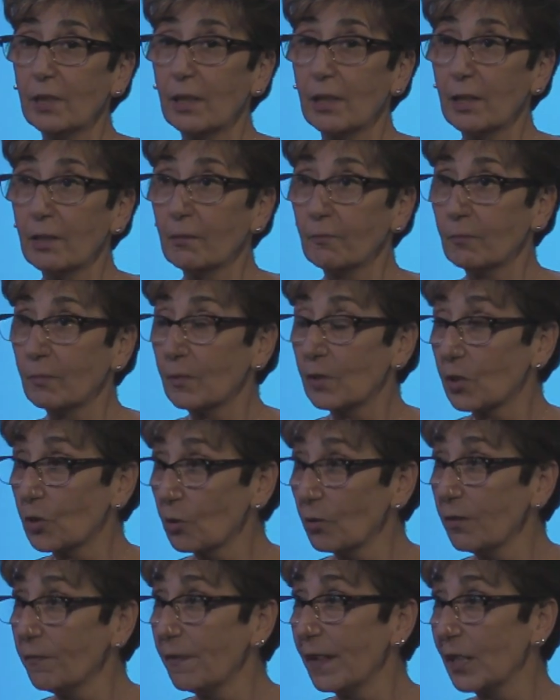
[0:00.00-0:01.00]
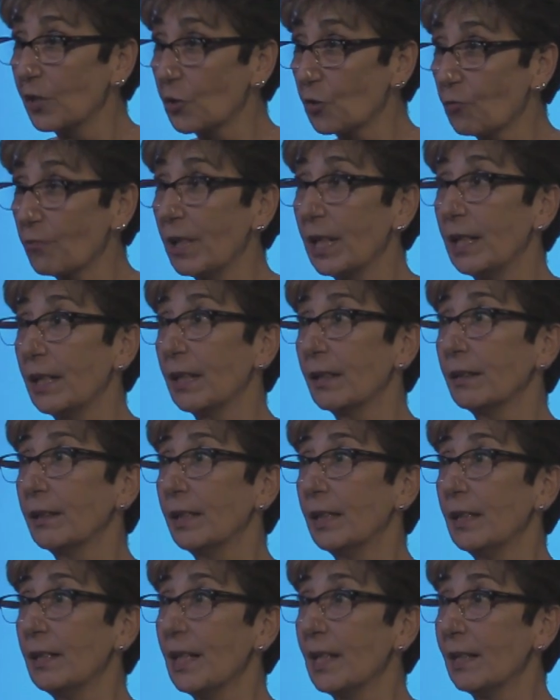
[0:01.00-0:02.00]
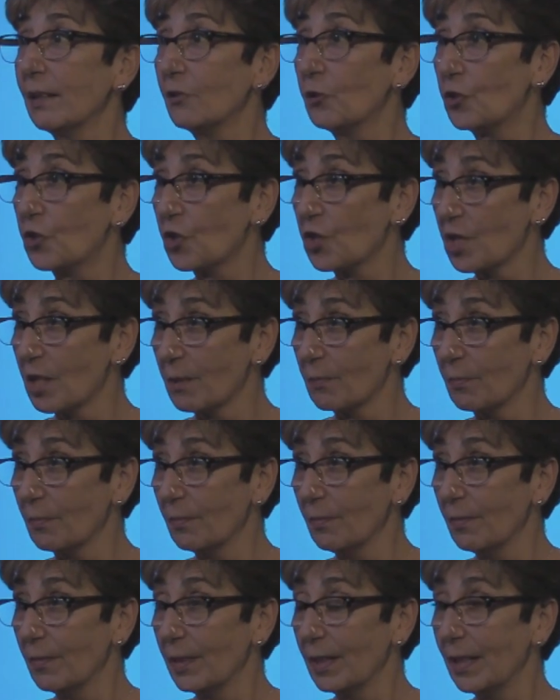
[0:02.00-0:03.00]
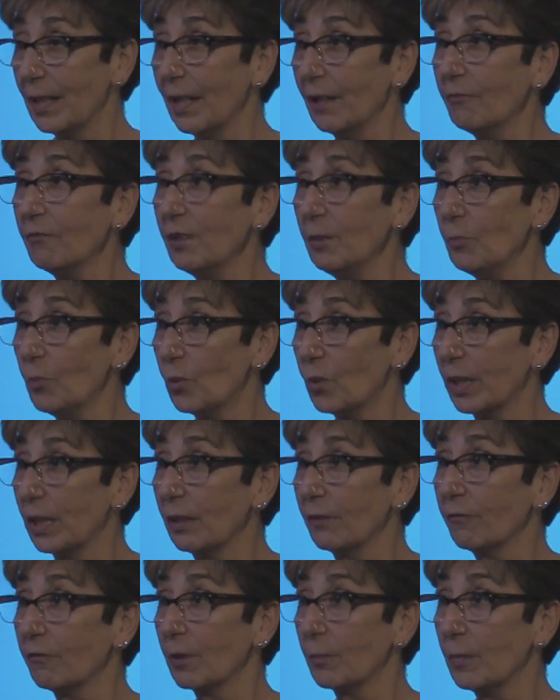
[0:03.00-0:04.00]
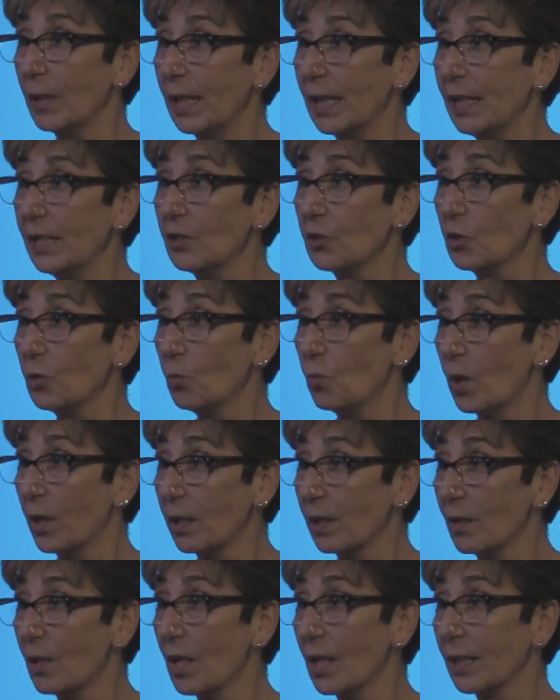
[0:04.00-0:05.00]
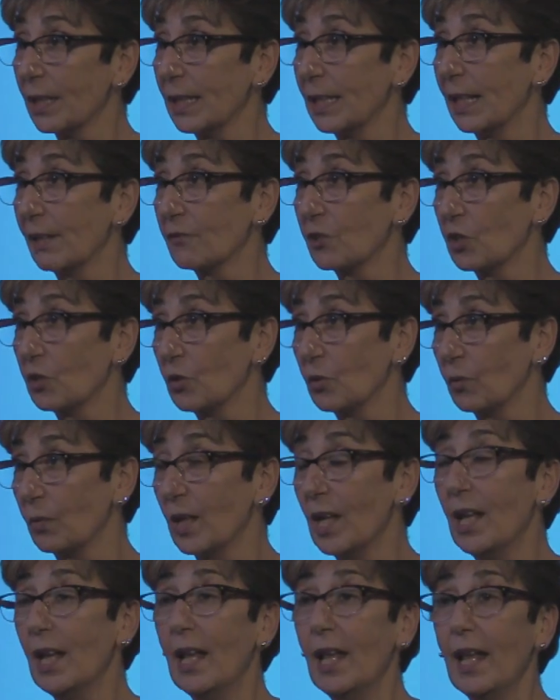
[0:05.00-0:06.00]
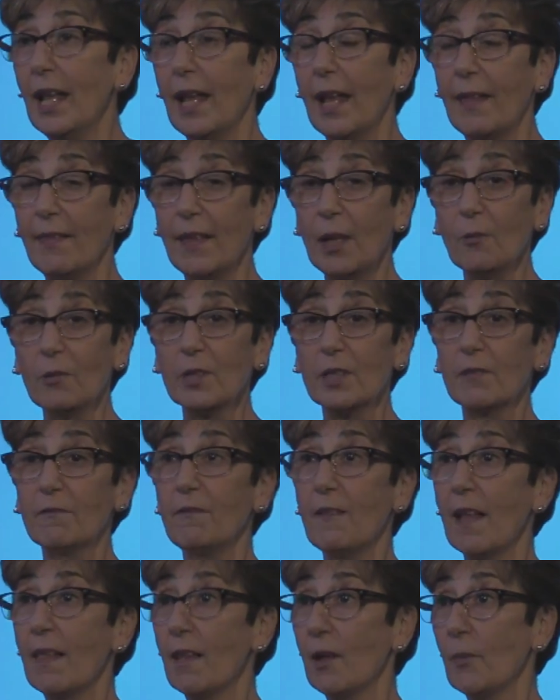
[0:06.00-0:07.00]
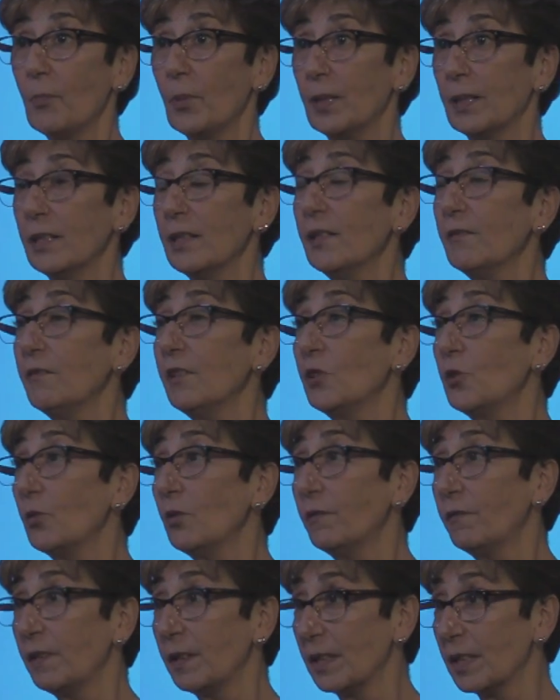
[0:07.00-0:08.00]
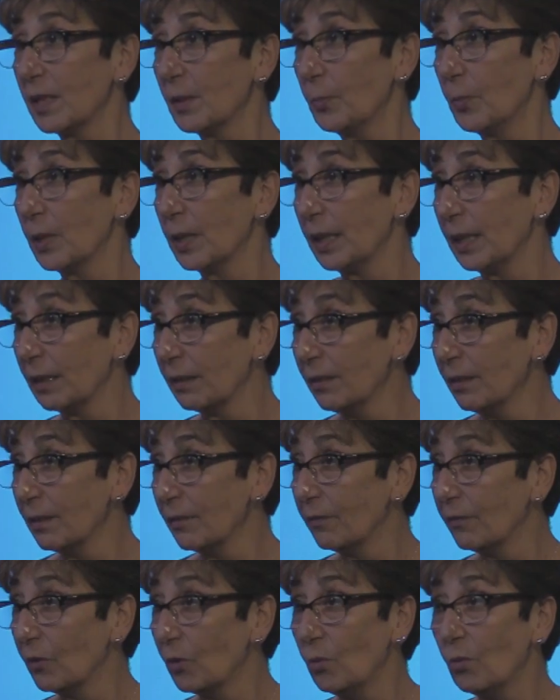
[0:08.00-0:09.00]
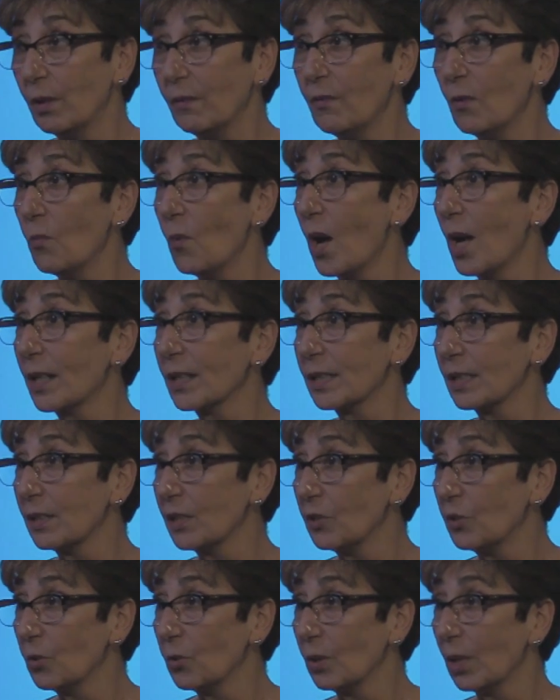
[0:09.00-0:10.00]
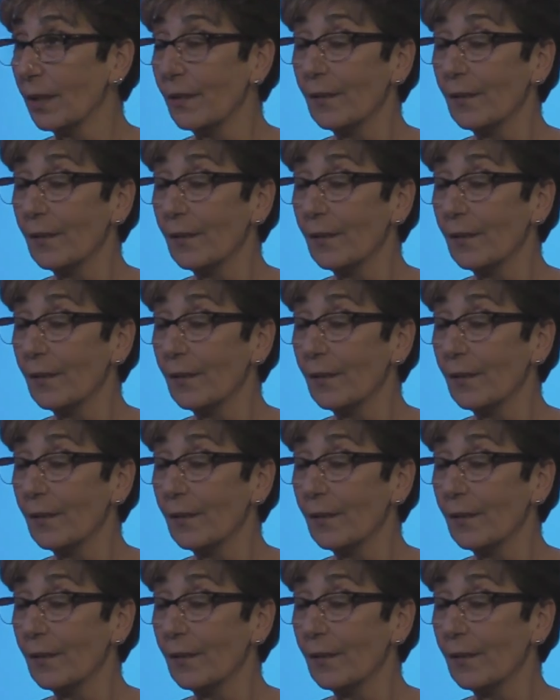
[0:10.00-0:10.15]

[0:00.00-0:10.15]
a certified trainer in our gym every morning from 8 to 1 o'clock in the afternoon. And they will develop an individual fitness plan for whoever walks in the door,